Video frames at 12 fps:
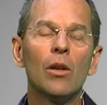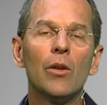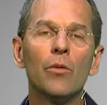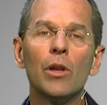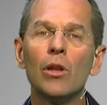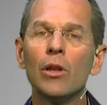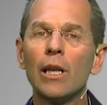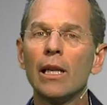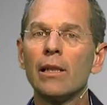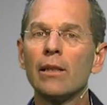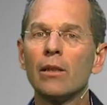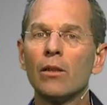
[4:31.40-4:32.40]
If we look
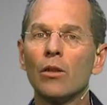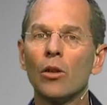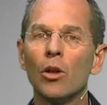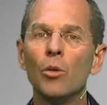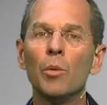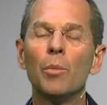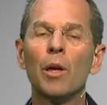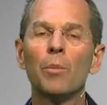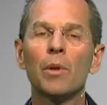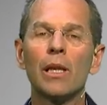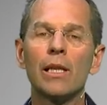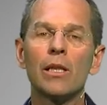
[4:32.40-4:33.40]
at global
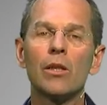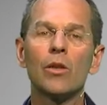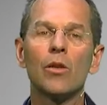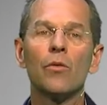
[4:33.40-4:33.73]
populations